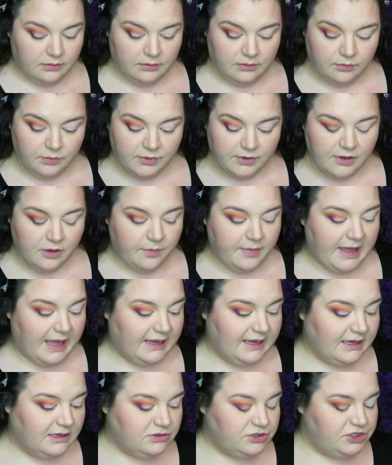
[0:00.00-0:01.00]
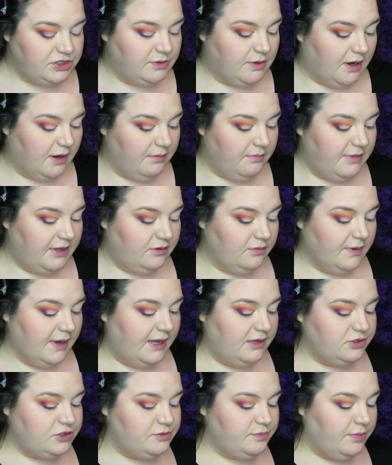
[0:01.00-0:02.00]
Then we'll go back into our
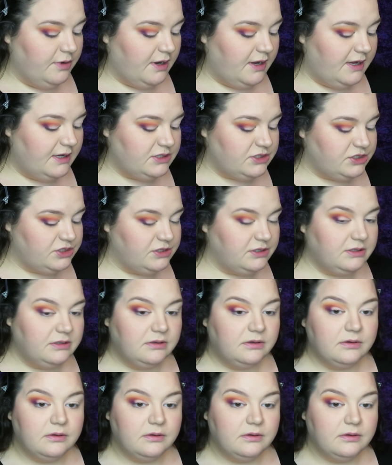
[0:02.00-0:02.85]
mid-range brush,